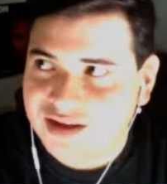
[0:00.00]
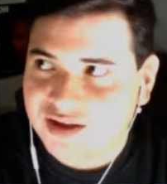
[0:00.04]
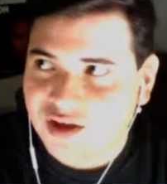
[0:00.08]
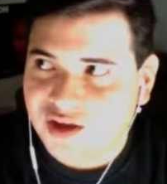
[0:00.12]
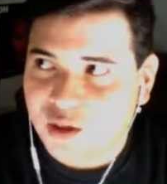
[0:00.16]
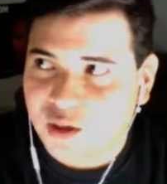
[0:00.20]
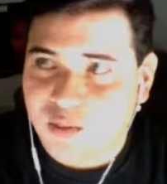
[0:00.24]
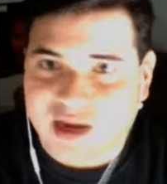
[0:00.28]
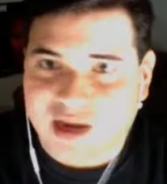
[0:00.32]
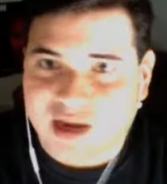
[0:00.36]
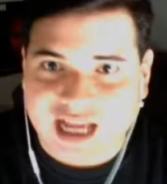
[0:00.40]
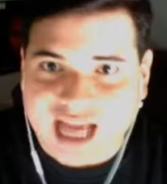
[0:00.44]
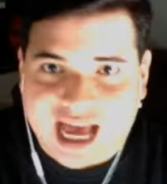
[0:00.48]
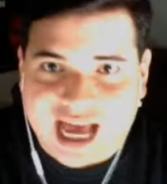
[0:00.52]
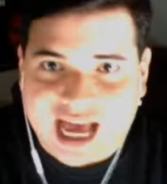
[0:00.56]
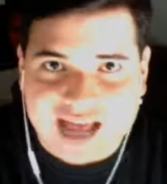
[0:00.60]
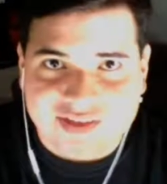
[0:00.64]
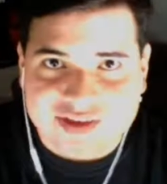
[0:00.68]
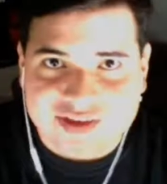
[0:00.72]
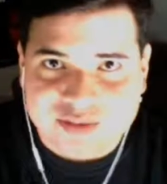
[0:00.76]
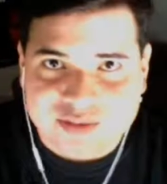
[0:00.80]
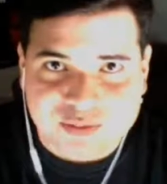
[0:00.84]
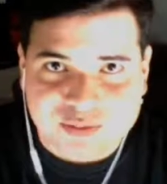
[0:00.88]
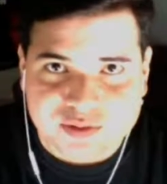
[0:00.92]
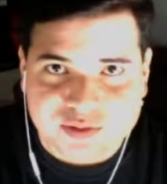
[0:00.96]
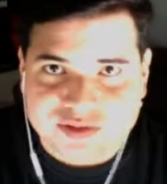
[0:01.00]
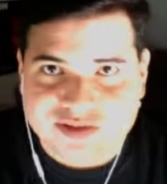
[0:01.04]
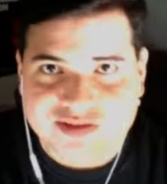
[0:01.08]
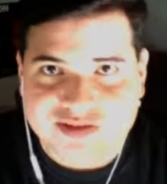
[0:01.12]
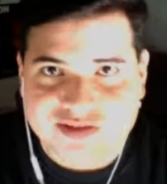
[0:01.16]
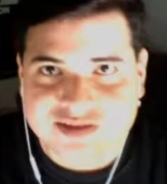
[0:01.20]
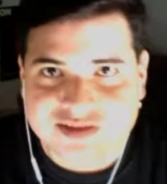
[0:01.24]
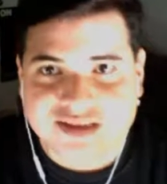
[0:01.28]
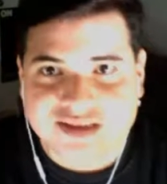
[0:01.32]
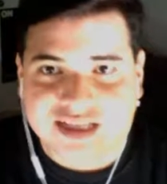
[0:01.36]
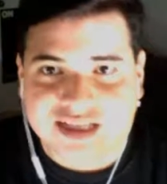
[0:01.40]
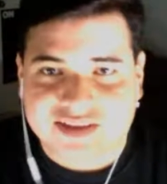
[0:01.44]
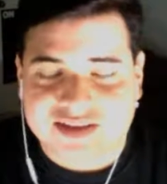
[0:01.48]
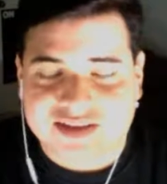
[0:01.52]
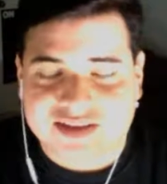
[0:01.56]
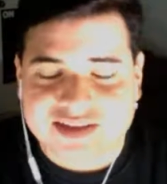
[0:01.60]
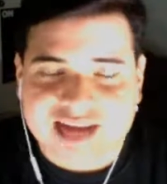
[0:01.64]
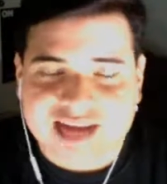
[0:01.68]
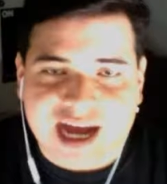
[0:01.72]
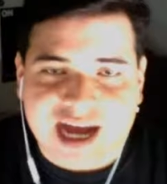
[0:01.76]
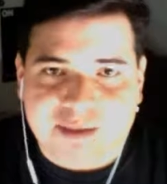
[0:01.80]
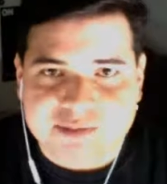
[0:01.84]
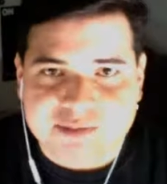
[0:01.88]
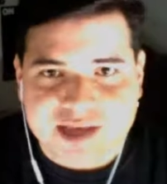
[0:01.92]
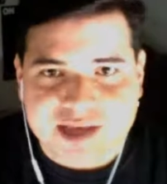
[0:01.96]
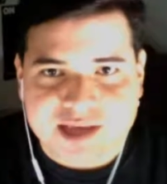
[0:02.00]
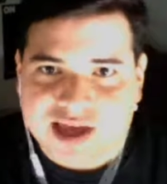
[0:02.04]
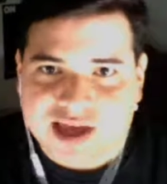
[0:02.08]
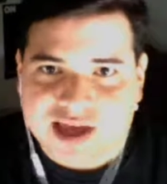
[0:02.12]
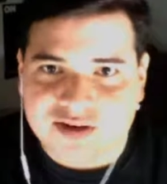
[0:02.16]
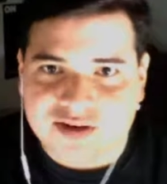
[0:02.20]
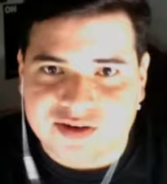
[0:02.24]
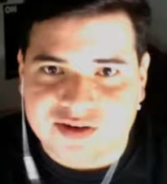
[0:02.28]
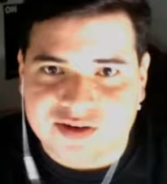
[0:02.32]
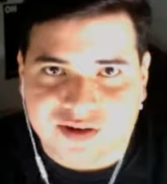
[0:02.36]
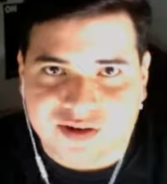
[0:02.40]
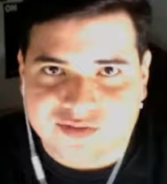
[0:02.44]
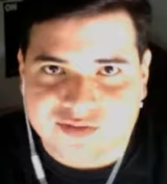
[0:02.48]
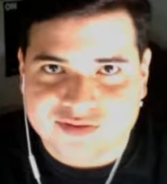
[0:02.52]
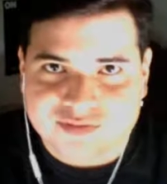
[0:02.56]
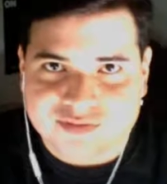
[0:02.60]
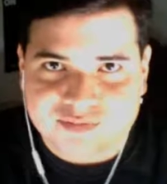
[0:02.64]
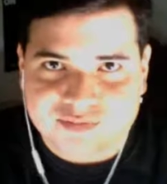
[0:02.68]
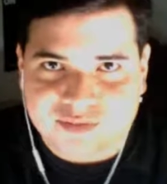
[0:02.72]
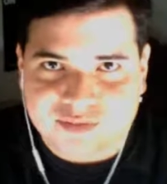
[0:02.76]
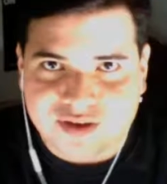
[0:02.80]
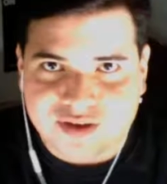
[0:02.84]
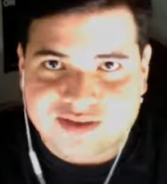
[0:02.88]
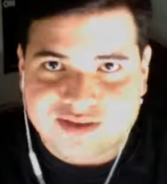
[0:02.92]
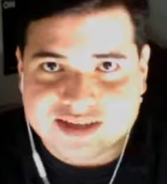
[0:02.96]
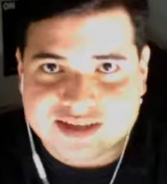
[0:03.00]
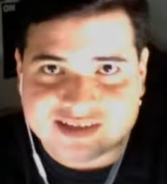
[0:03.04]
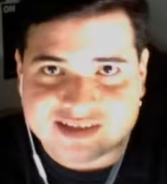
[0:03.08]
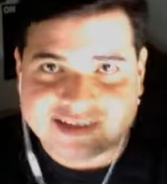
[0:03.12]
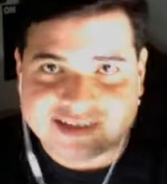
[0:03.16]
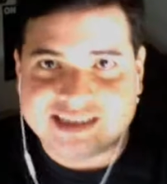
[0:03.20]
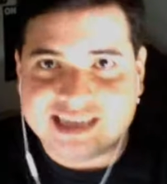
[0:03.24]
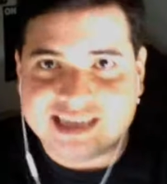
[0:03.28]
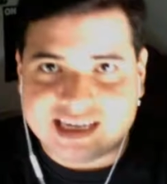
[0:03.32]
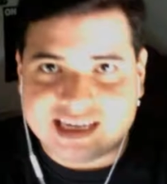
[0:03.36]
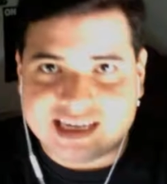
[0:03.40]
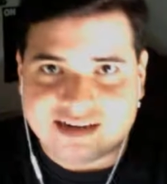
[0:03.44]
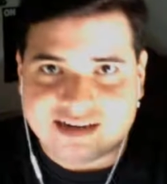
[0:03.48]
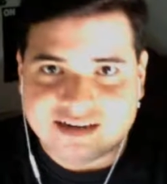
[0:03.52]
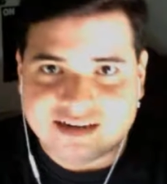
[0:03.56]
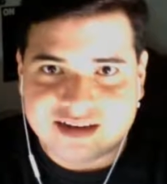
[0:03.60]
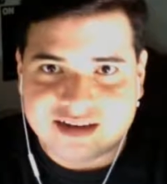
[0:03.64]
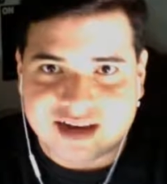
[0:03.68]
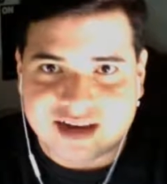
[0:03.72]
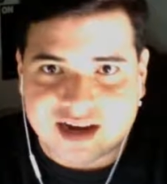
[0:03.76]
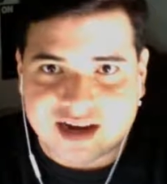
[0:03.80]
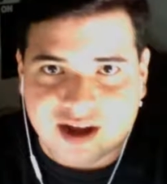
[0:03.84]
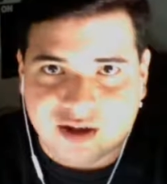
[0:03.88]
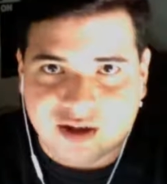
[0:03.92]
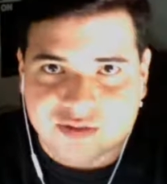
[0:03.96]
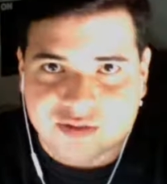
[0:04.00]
oh my God, this person's in like the top 10 of the scene, you know?